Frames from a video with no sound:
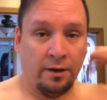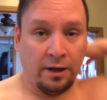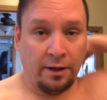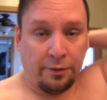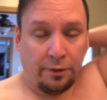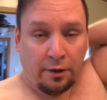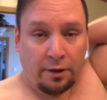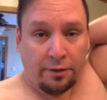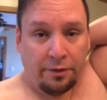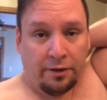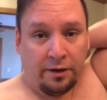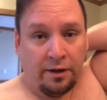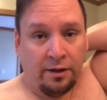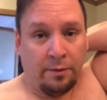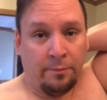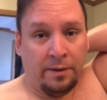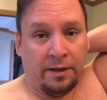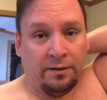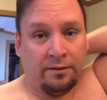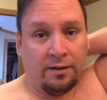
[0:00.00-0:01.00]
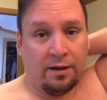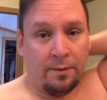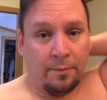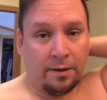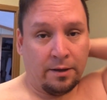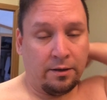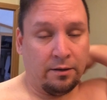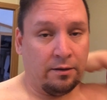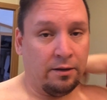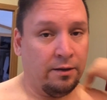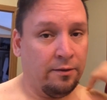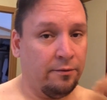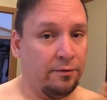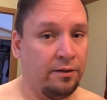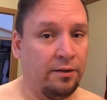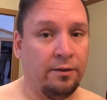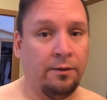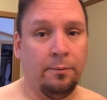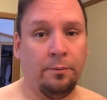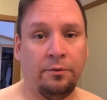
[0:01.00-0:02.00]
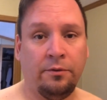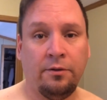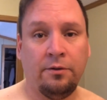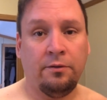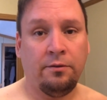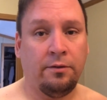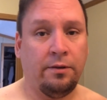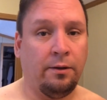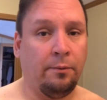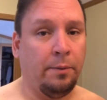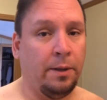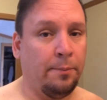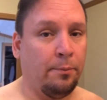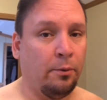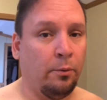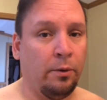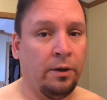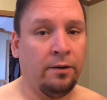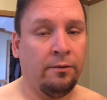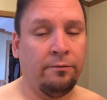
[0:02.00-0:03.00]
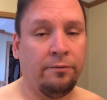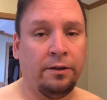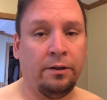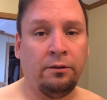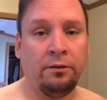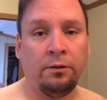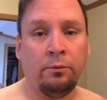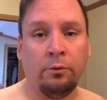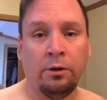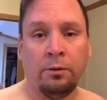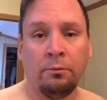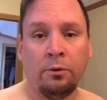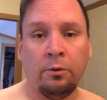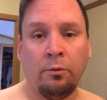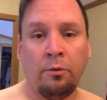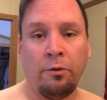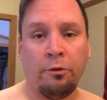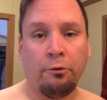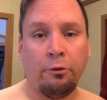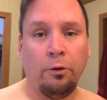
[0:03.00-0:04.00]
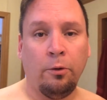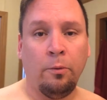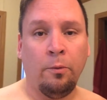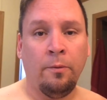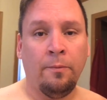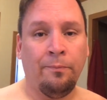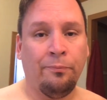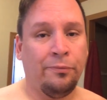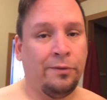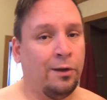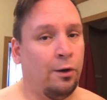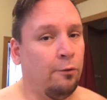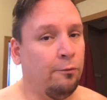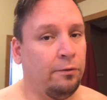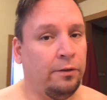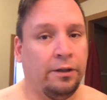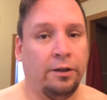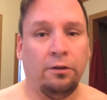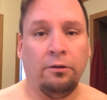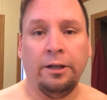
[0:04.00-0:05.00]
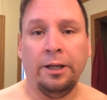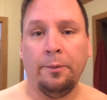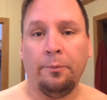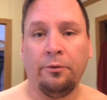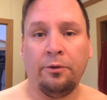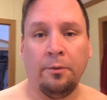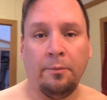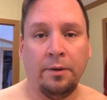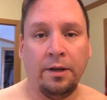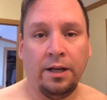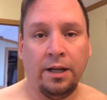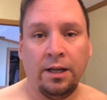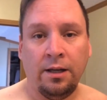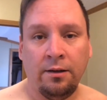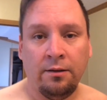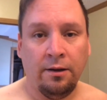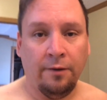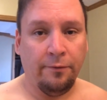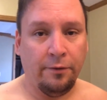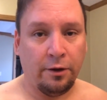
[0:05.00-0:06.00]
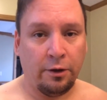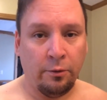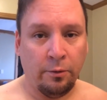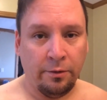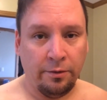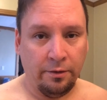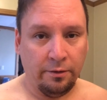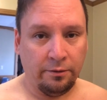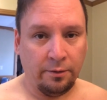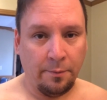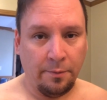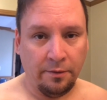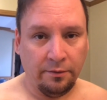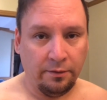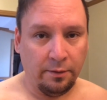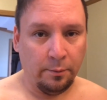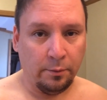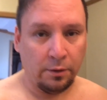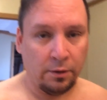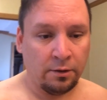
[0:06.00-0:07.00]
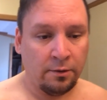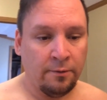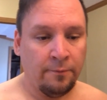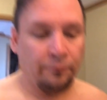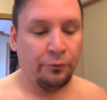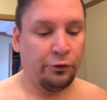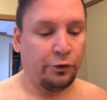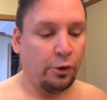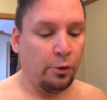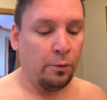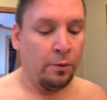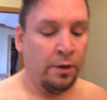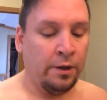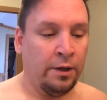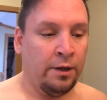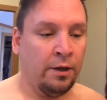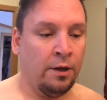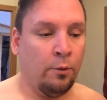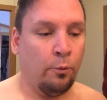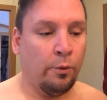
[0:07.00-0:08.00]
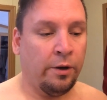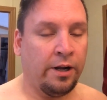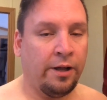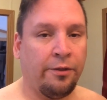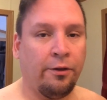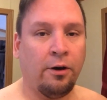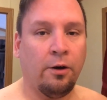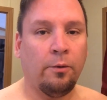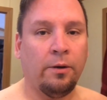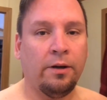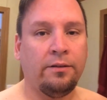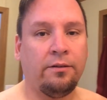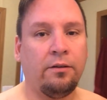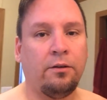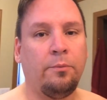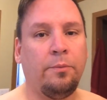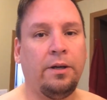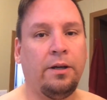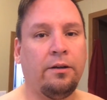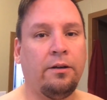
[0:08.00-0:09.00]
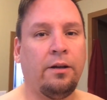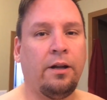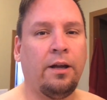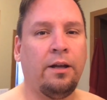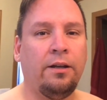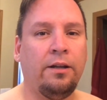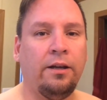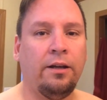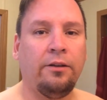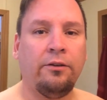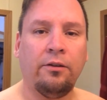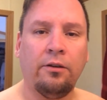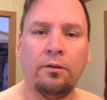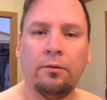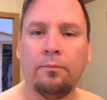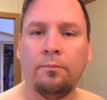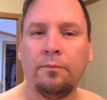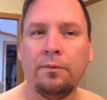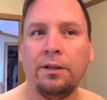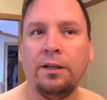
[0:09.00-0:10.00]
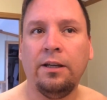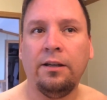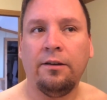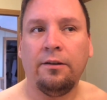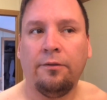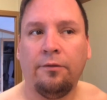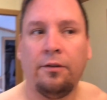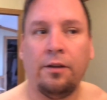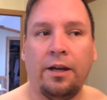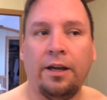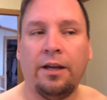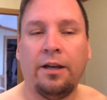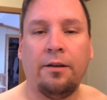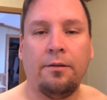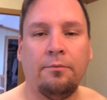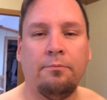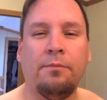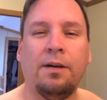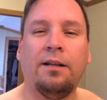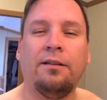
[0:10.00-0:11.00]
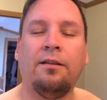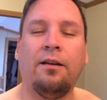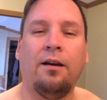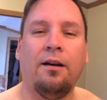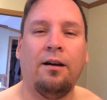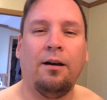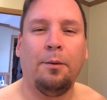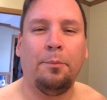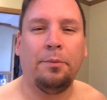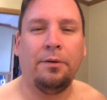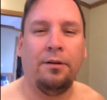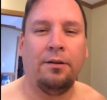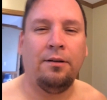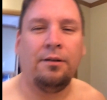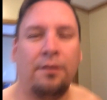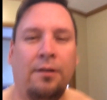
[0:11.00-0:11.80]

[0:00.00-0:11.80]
I thought that in the meantime I could give tips, tell people what I'm feeling, what I'm going through. Hopefully it'll help somebody if they're going through something similar. So what I thought was it'd be a good idea to give like my top